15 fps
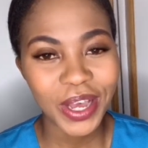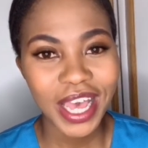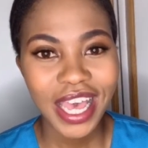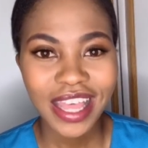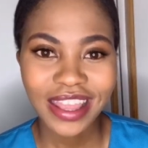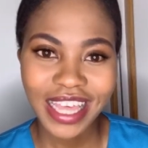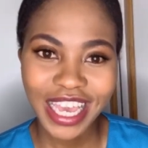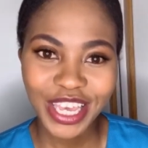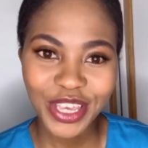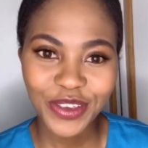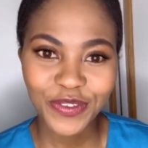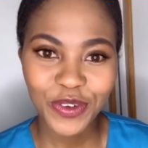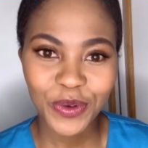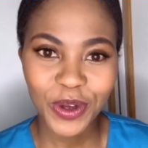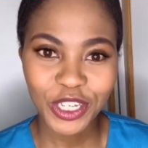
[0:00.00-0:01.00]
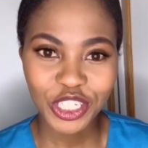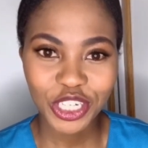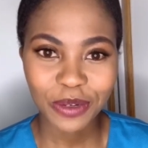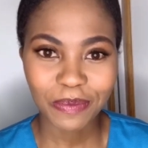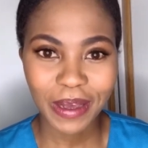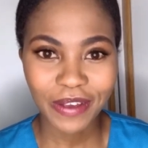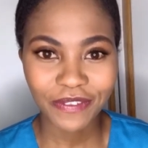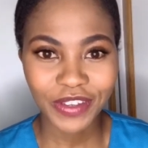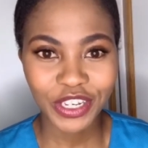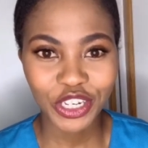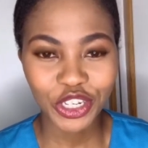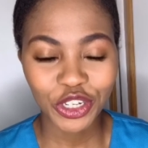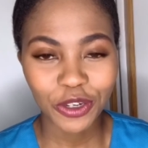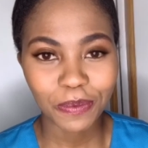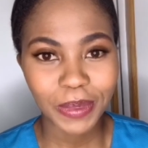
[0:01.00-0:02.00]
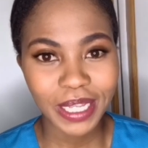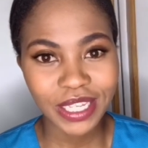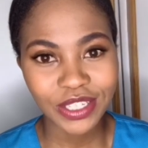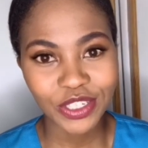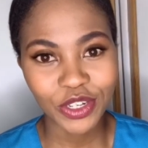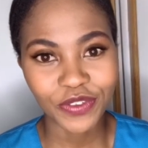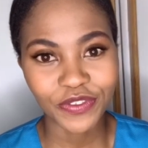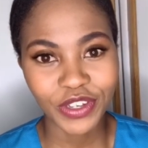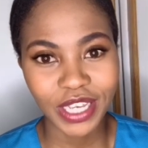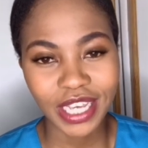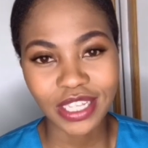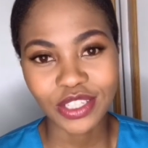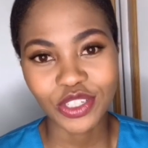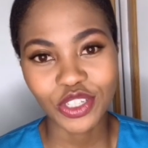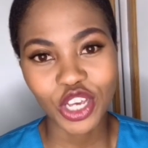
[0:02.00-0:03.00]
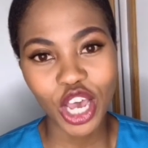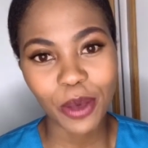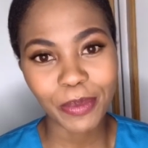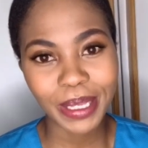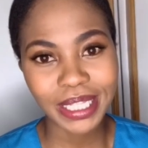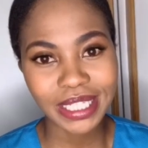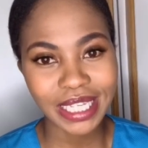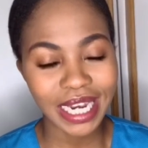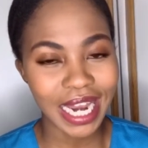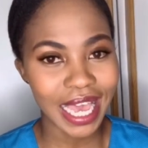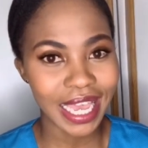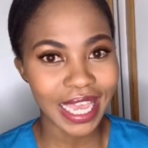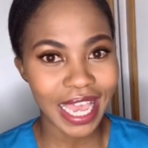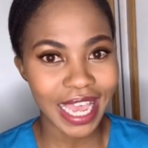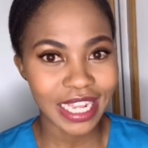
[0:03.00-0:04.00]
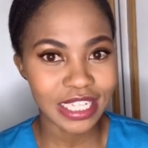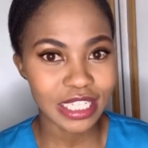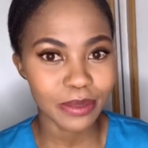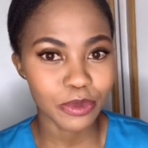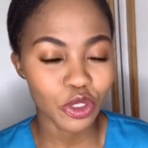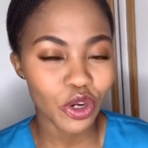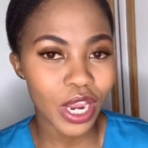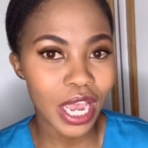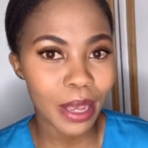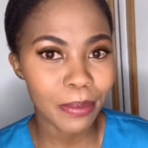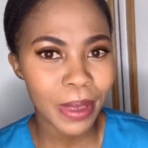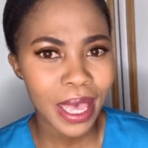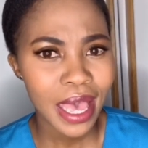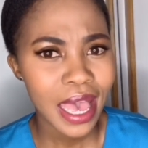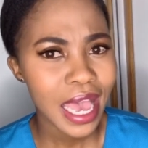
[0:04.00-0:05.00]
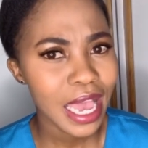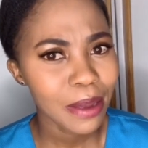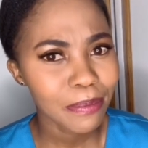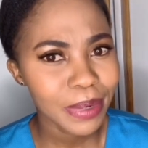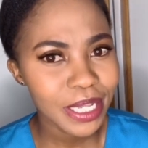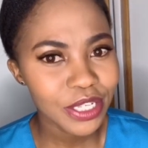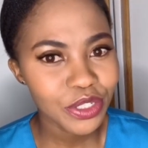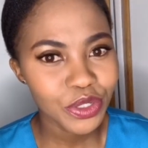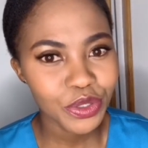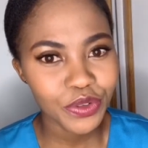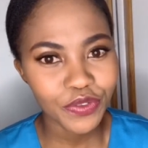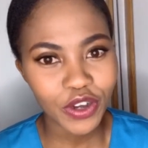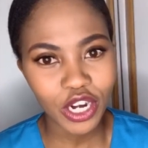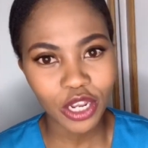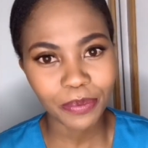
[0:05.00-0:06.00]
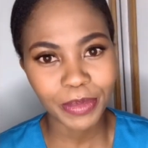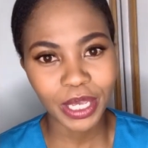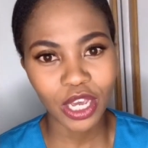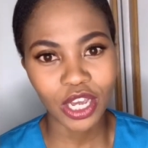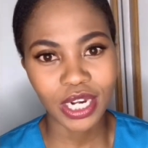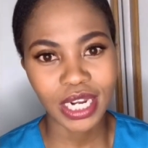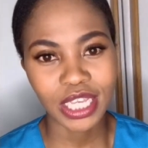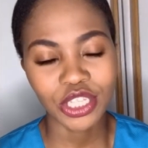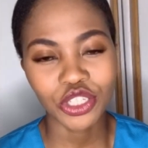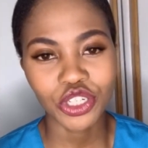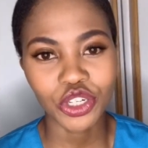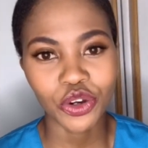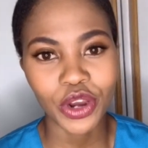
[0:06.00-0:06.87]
Thank you for watching my video. Please don't forget to comment, like, and subscribe, and please do follow me on Instagram